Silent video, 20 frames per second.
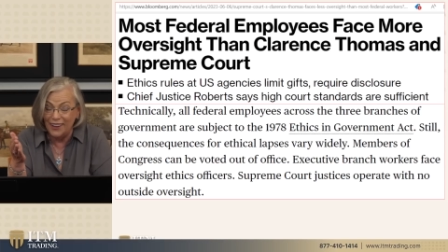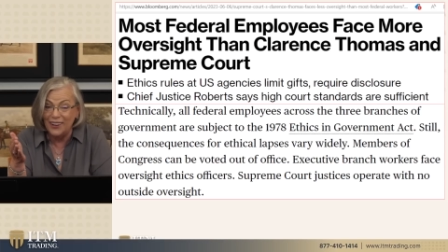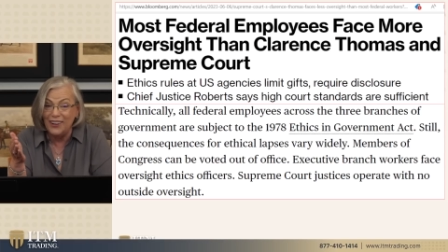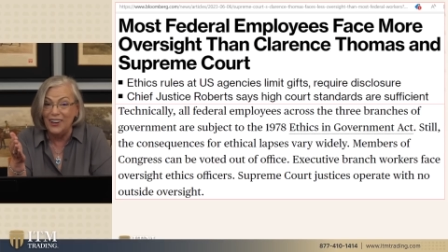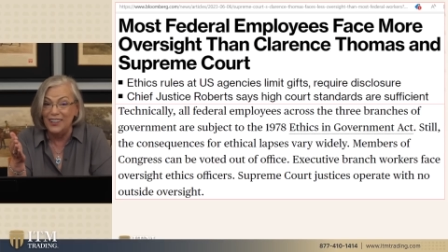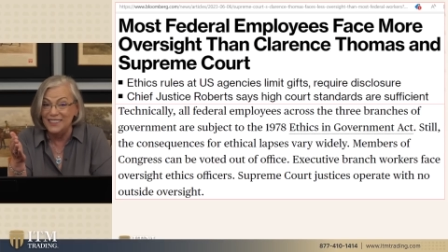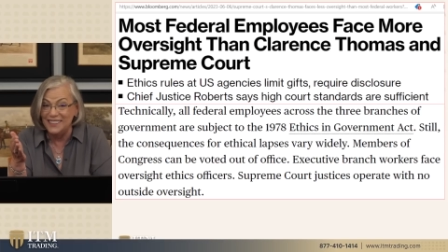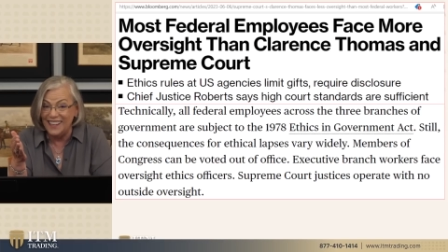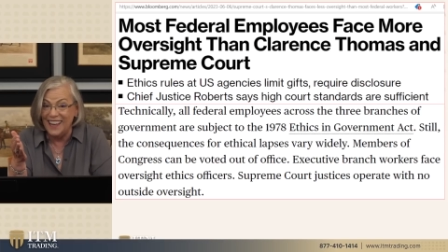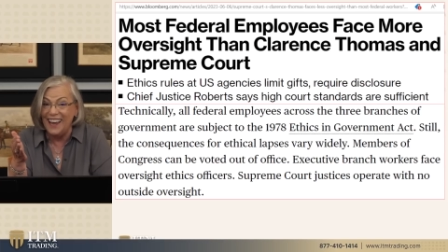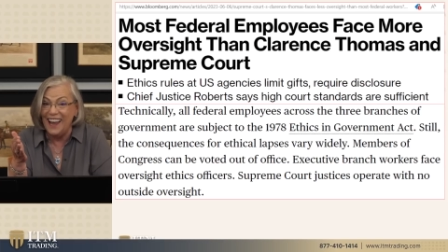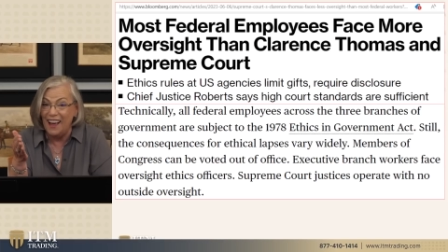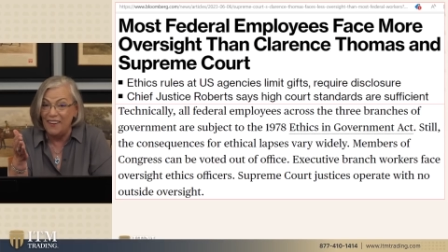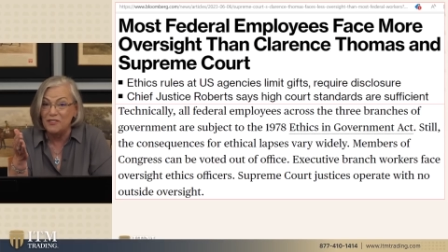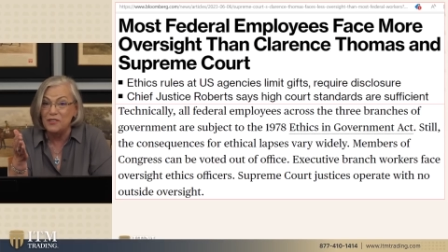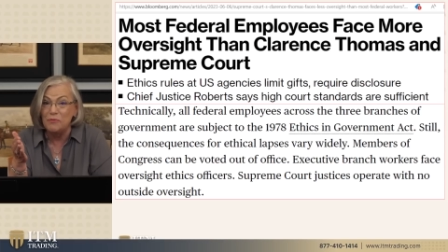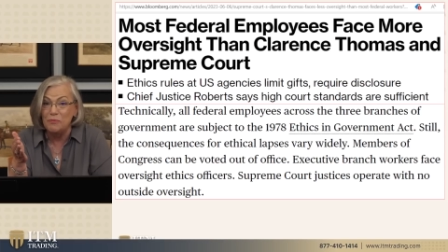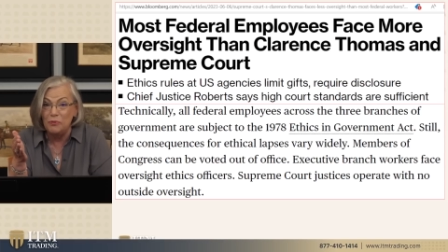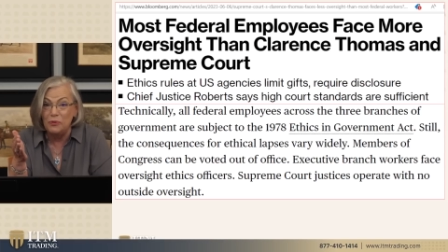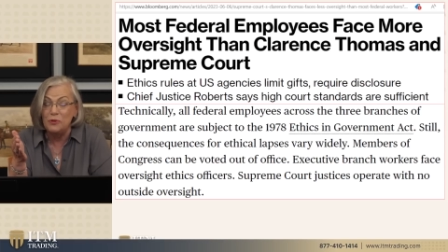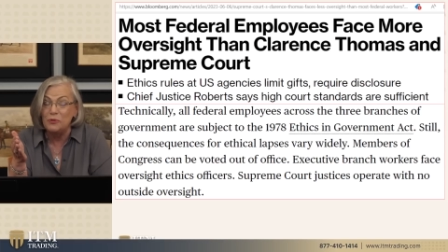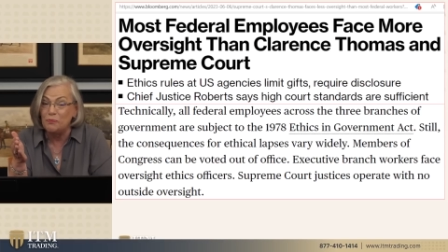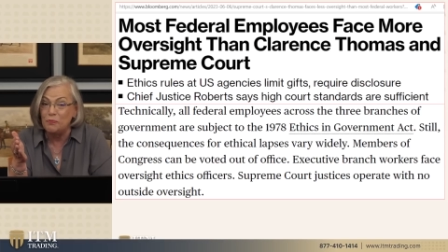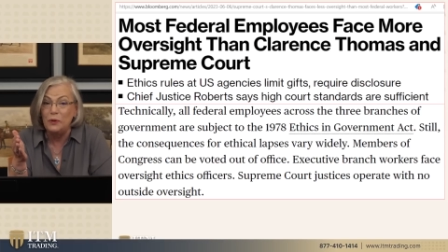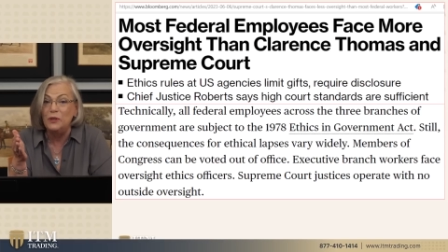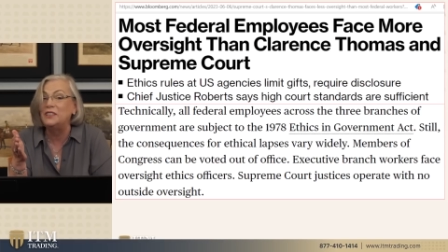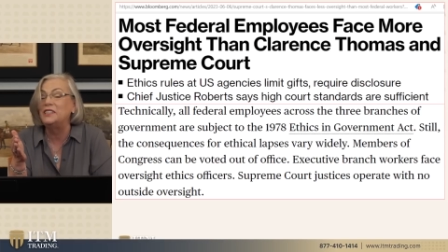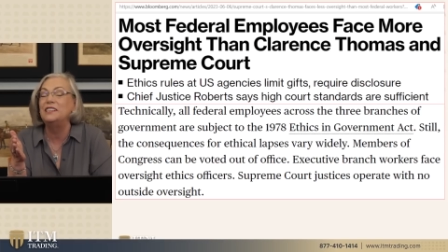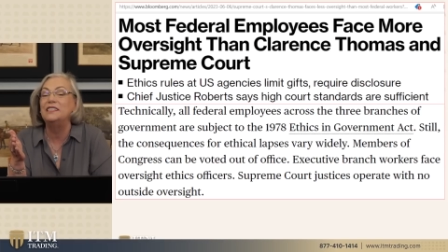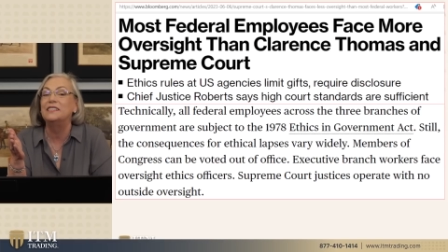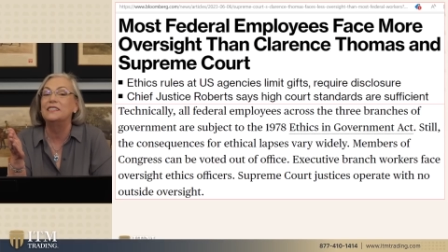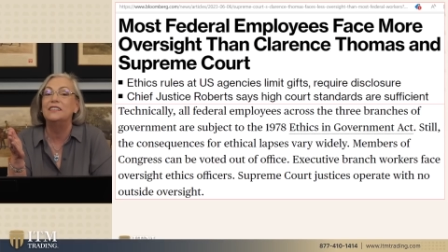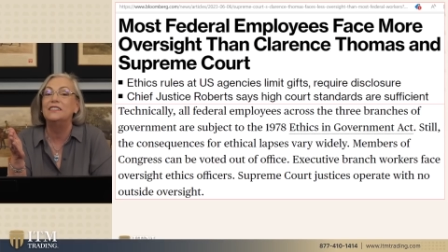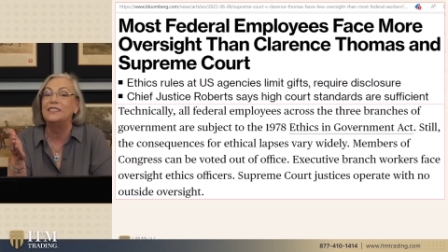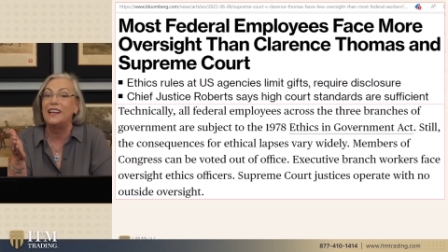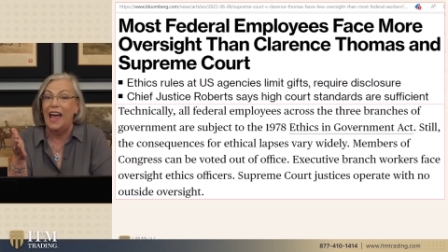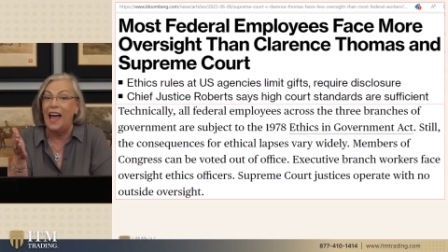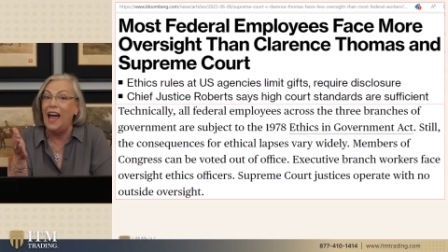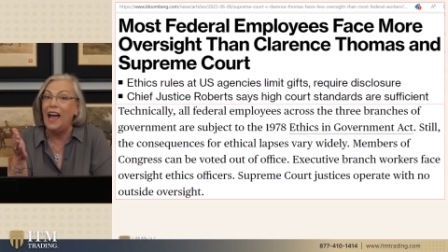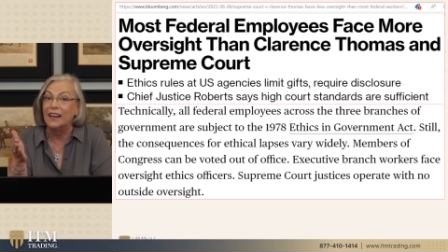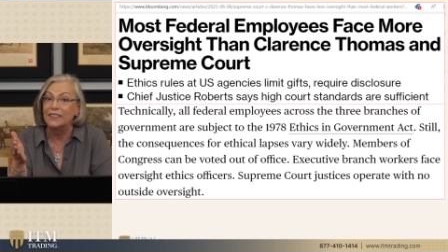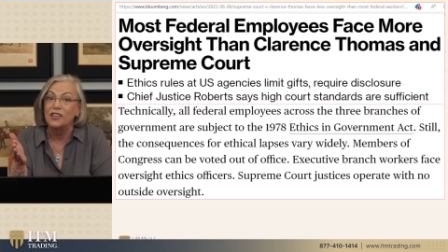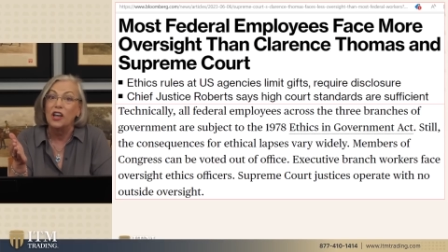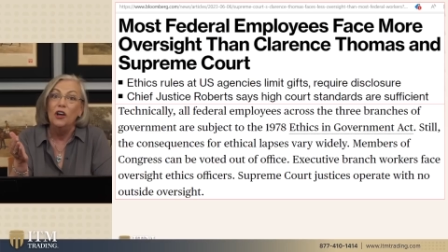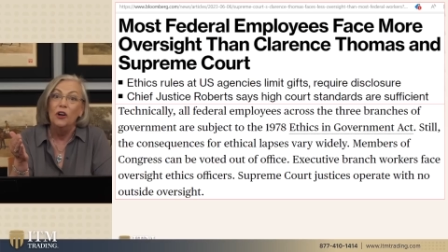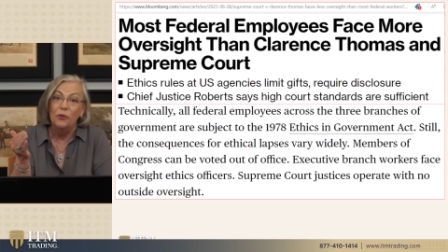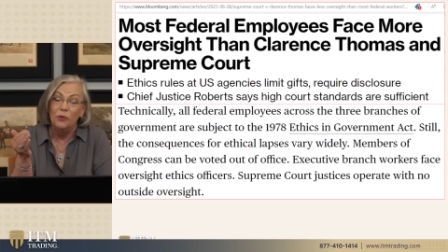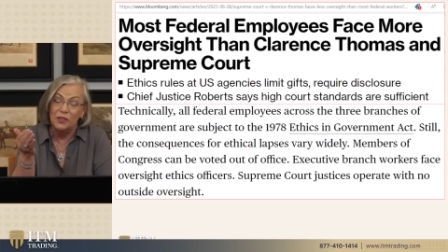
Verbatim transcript: because they have to put these into act.